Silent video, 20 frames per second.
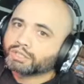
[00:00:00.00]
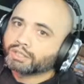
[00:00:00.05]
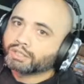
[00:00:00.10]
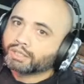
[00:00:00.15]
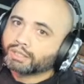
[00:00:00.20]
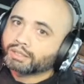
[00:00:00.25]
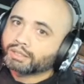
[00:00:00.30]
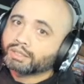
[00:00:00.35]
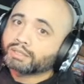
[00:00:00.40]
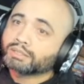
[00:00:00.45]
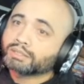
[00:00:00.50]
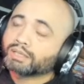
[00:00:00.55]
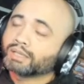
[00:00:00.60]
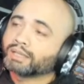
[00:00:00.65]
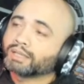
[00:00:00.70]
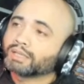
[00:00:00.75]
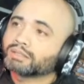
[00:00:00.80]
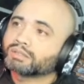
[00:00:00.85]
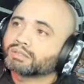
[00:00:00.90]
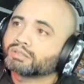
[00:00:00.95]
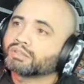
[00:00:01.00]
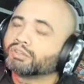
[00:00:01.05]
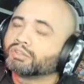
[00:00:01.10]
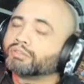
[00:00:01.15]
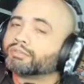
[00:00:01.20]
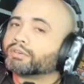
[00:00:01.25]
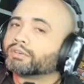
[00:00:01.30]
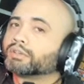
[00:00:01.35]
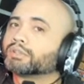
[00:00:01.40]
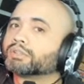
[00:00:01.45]
like this, and that's
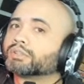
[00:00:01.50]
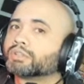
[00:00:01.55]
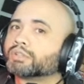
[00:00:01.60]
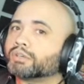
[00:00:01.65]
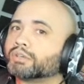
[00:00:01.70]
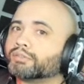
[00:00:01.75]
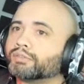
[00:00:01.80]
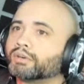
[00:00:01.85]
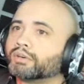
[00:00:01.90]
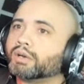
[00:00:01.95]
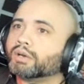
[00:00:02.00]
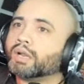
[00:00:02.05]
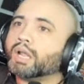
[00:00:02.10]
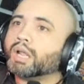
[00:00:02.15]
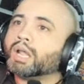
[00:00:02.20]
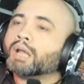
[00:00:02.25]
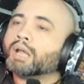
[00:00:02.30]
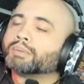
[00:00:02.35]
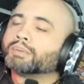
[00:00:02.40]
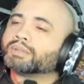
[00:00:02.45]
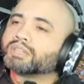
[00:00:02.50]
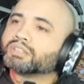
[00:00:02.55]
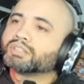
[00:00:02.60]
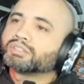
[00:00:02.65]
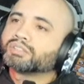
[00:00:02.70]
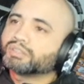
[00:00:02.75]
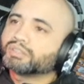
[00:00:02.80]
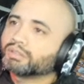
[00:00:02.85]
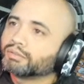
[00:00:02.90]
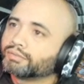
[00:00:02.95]
Silver Surfer. But the
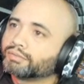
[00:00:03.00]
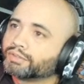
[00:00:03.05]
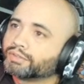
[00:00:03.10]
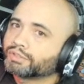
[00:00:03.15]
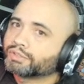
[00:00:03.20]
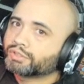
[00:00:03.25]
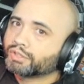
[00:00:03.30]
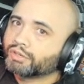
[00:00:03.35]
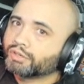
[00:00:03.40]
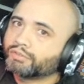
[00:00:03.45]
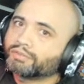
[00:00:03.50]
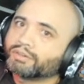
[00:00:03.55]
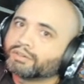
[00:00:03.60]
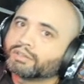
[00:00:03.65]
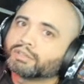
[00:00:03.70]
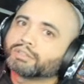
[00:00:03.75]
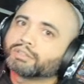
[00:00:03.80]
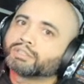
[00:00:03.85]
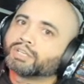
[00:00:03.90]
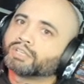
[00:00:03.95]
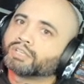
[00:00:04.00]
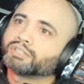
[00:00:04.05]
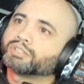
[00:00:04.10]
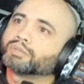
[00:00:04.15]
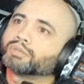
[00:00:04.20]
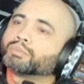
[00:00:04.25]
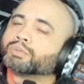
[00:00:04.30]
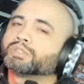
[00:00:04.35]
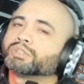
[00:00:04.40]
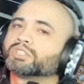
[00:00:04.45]
Silver Surfer does
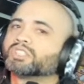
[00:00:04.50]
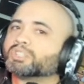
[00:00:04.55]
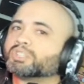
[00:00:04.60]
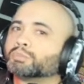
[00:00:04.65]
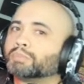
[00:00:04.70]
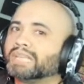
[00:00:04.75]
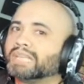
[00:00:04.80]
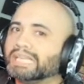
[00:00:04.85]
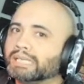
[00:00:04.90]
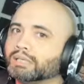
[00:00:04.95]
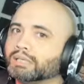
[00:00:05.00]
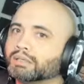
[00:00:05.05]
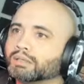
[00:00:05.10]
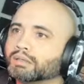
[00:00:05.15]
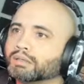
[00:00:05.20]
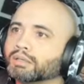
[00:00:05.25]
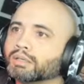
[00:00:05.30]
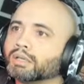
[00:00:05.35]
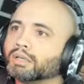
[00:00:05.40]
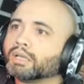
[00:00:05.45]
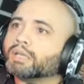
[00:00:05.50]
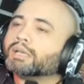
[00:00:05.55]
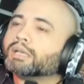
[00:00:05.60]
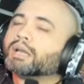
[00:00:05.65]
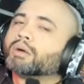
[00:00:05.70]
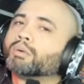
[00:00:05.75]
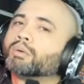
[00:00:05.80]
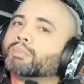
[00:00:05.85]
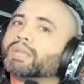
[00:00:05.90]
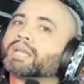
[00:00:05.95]
it with speed.
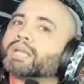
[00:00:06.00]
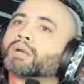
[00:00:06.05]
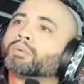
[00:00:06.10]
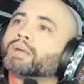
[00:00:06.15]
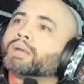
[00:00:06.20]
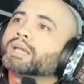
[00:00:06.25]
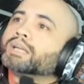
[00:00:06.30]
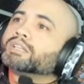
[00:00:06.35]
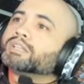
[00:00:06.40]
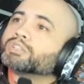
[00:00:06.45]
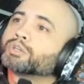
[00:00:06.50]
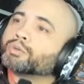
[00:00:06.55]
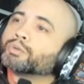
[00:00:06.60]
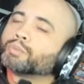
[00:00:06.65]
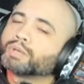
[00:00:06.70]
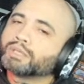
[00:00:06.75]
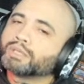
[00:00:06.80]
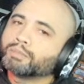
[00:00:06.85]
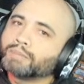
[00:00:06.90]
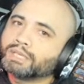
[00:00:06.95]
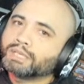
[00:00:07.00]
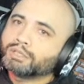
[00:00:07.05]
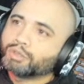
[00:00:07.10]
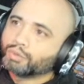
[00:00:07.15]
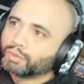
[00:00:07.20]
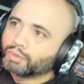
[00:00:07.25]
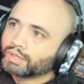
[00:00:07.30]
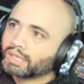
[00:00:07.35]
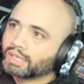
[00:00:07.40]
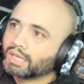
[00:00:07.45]
Now Omega Red is going to be
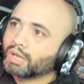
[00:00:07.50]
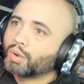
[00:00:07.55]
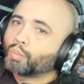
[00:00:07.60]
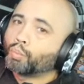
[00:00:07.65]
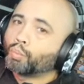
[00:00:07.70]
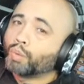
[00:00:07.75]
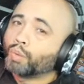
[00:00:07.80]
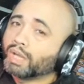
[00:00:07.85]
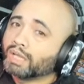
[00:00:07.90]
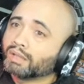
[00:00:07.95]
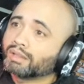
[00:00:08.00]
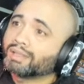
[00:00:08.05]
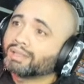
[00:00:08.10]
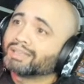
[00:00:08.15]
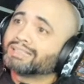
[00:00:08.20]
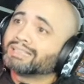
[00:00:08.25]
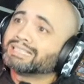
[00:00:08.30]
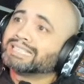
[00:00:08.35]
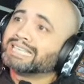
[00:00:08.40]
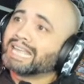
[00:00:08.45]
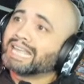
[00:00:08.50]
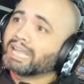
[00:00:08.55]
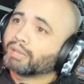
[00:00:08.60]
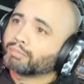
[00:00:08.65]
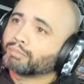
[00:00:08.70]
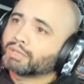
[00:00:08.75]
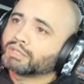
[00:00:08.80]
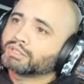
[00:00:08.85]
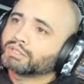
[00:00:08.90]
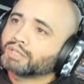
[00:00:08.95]
doing it with
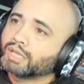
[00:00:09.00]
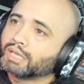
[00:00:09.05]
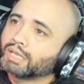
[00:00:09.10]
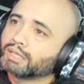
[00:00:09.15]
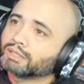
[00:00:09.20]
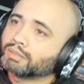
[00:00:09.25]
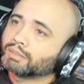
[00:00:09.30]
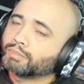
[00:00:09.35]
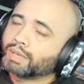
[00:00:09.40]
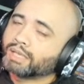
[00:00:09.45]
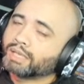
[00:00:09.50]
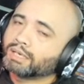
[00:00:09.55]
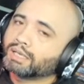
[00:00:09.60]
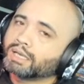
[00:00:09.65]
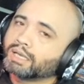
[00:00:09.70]
damage, and depending